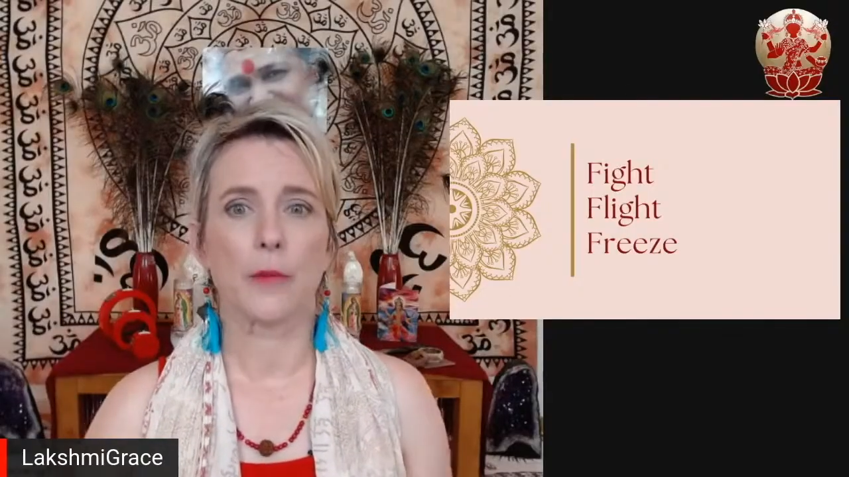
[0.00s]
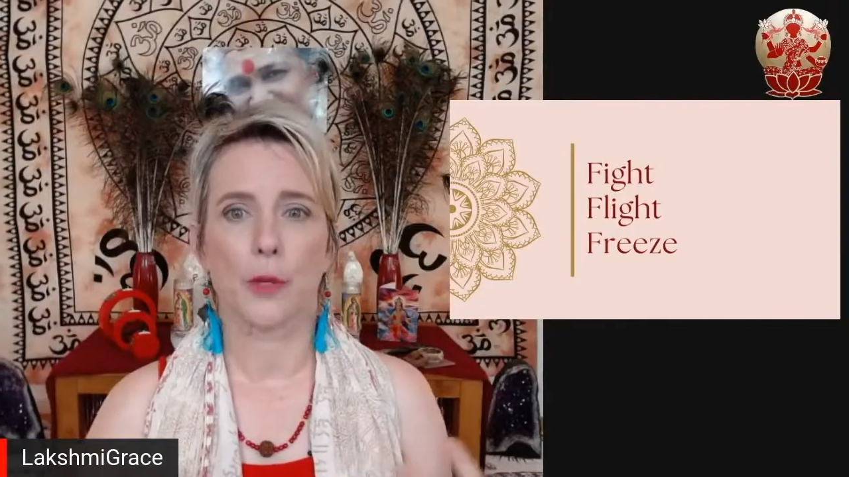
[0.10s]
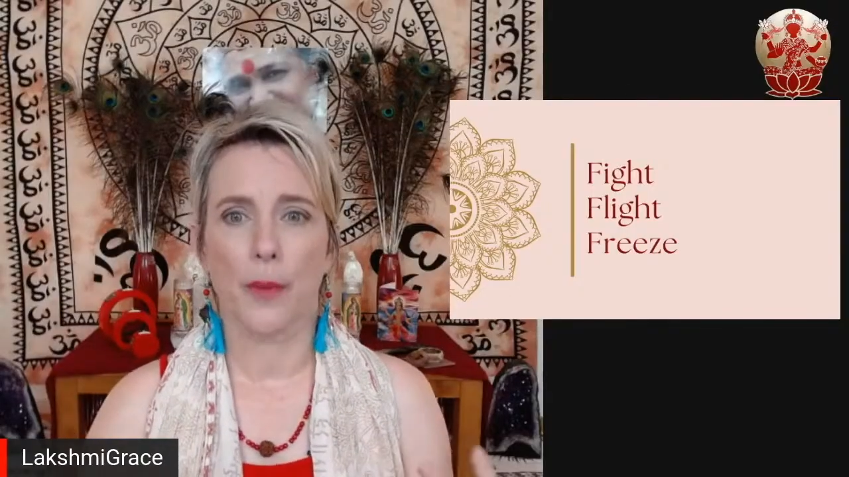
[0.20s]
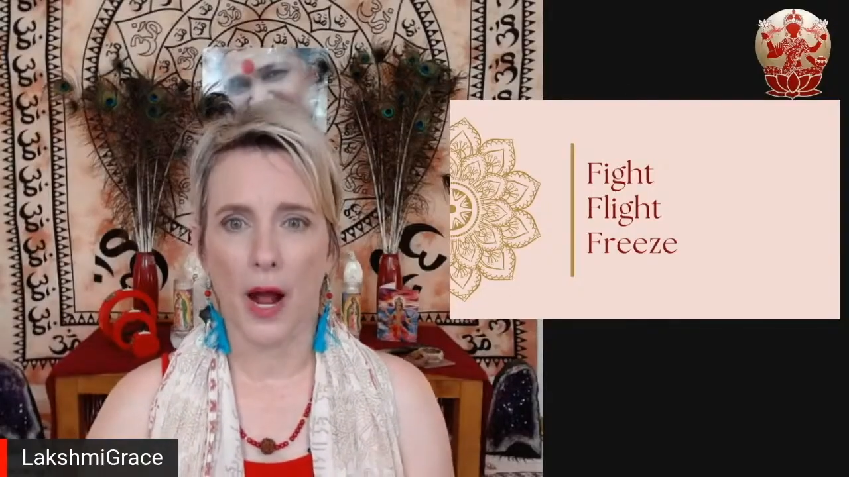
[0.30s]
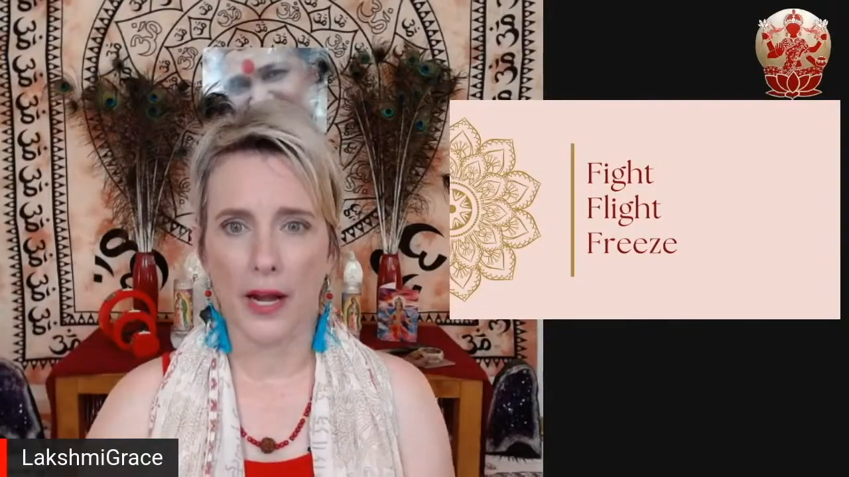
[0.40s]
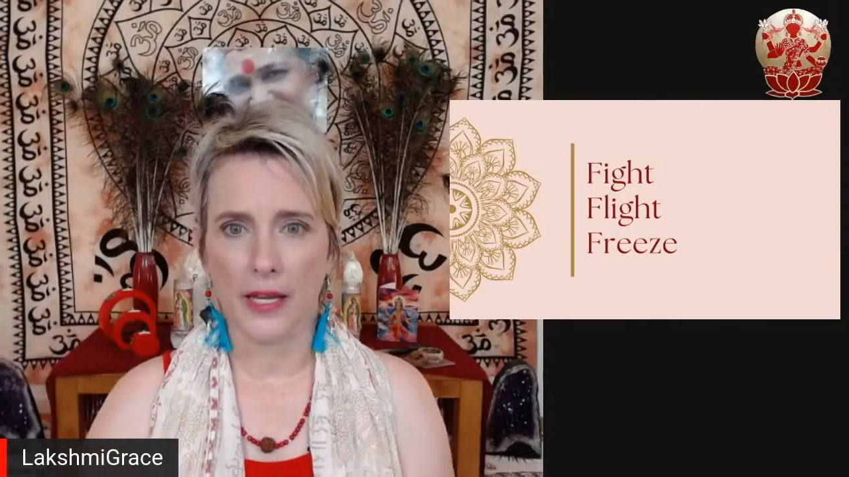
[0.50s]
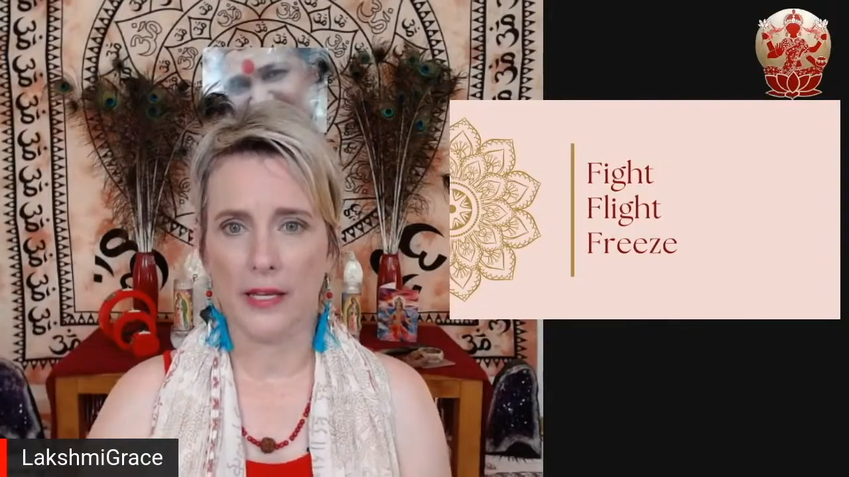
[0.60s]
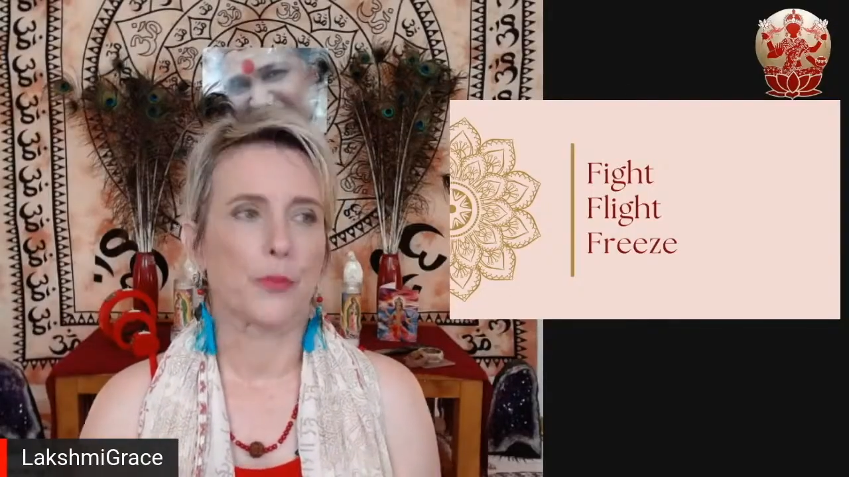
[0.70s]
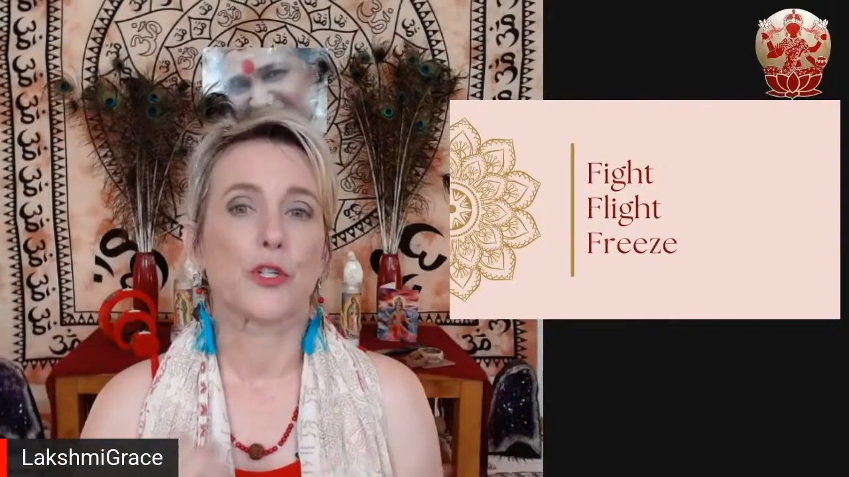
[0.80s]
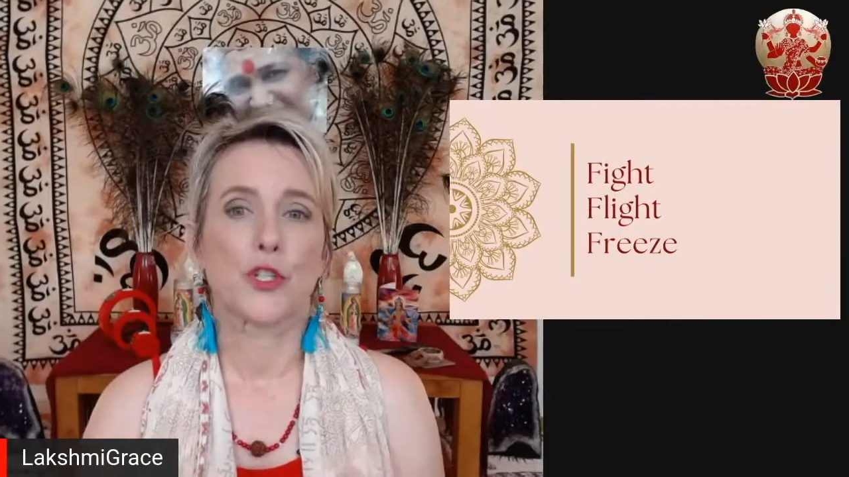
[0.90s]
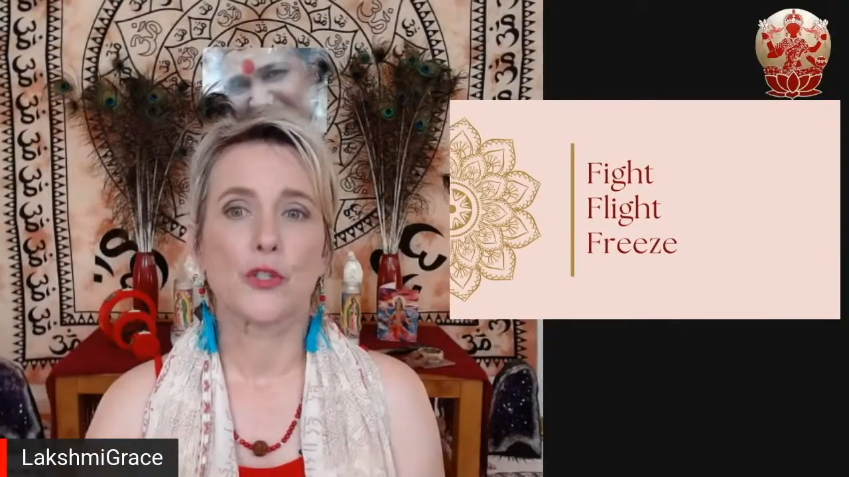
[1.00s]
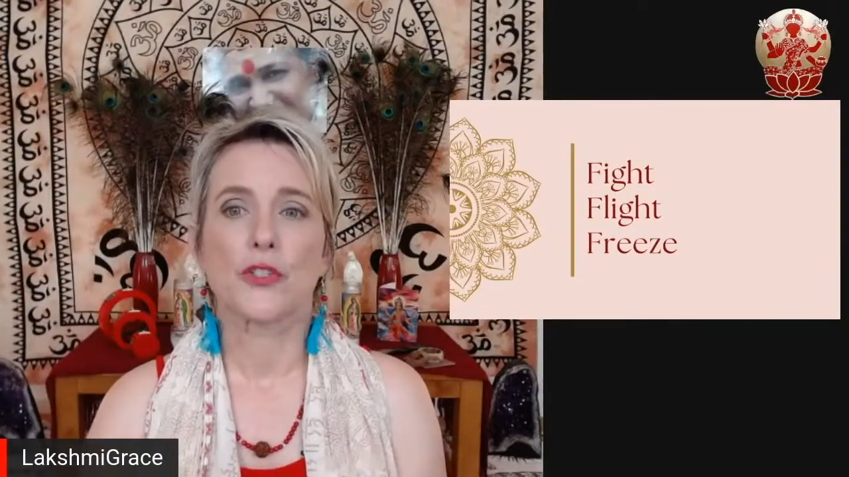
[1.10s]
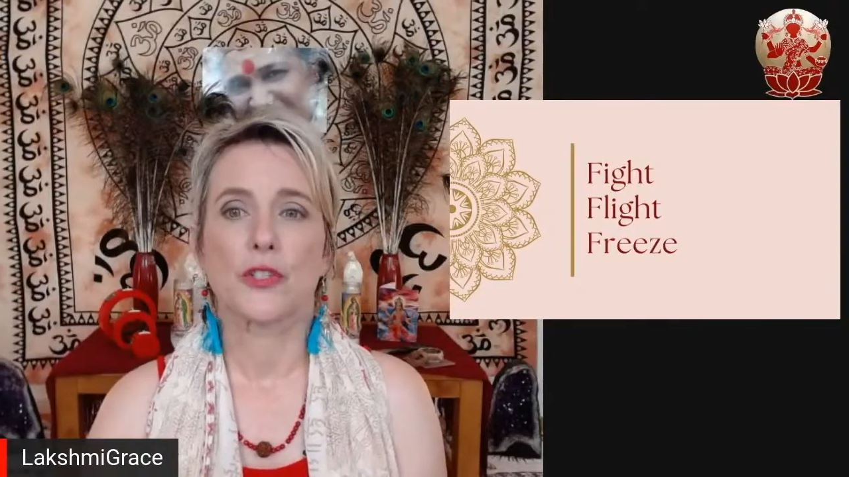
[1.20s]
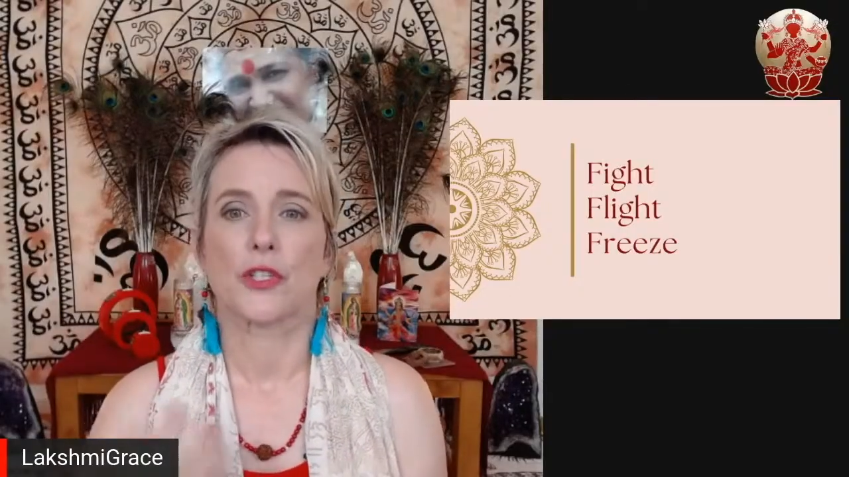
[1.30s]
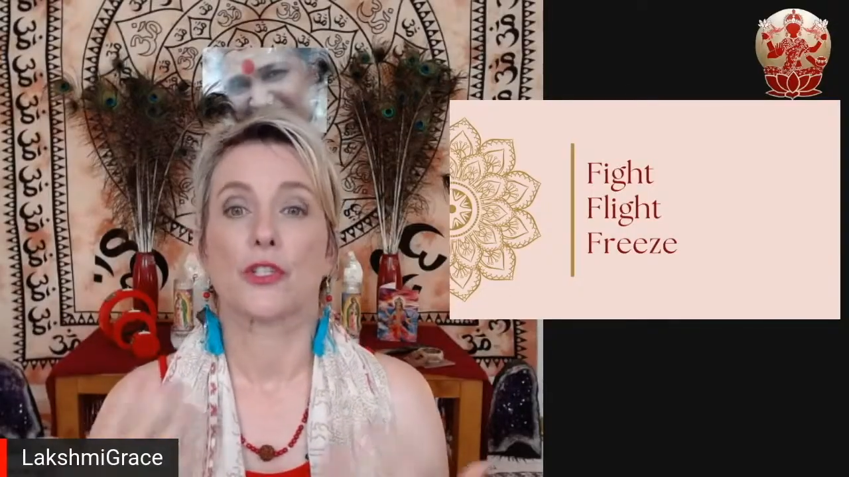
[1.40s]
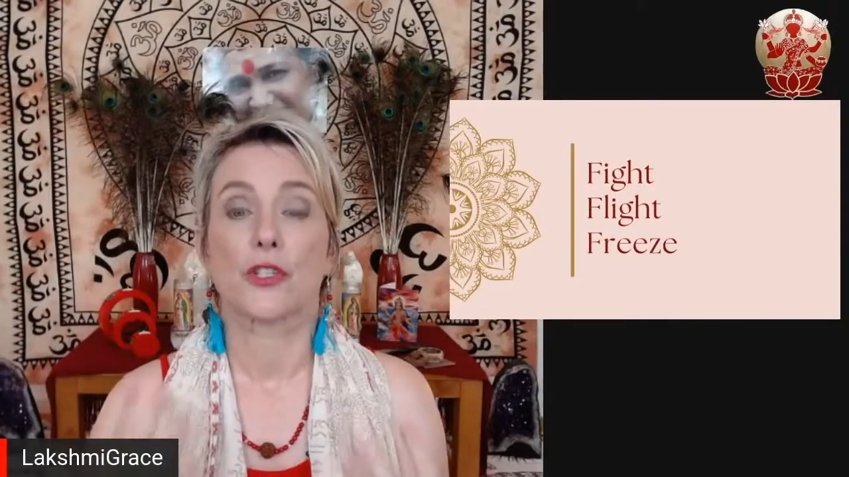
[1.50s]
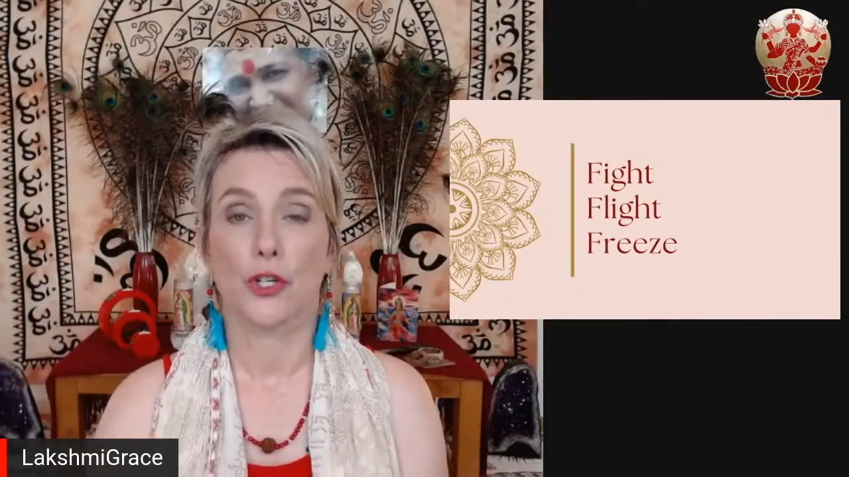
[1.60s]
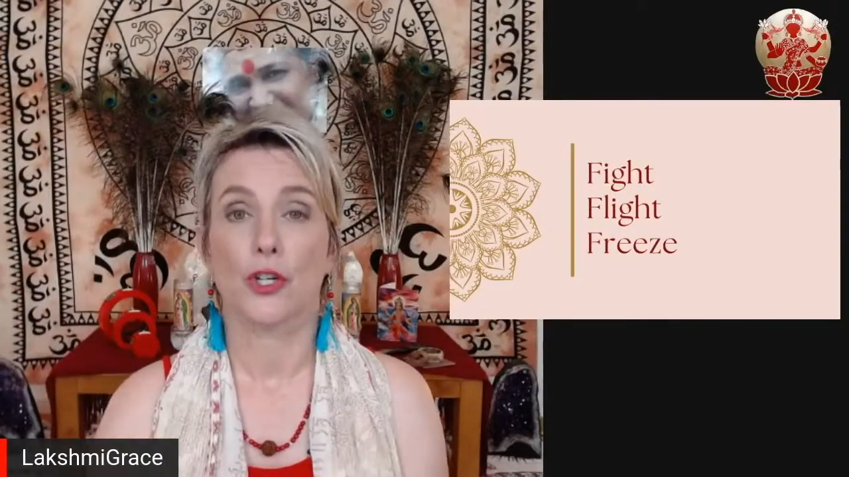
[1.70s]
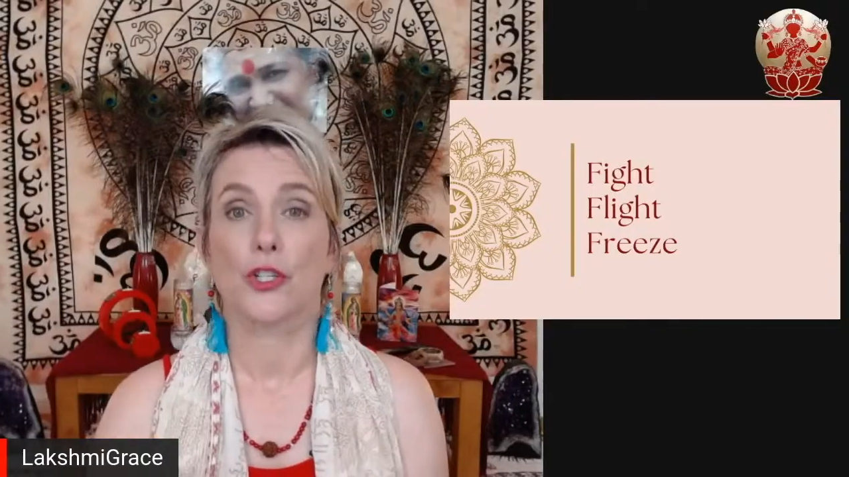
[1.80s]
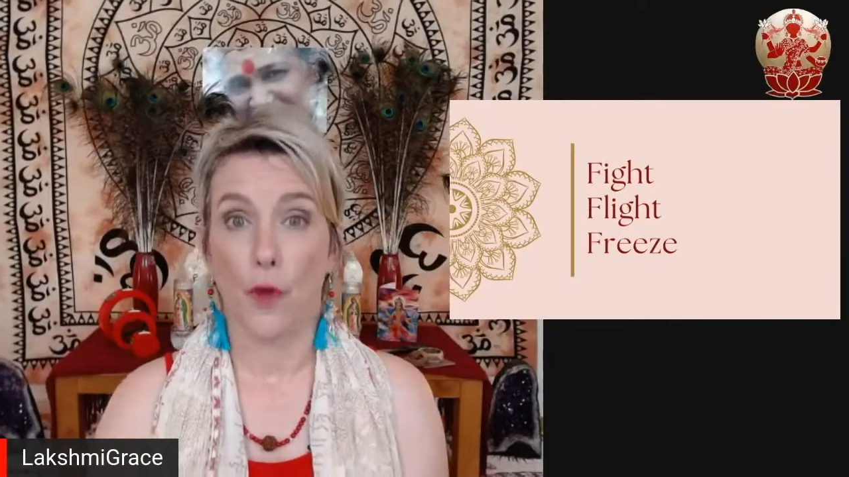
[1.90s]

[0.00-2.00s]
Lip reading: your body produces a surge of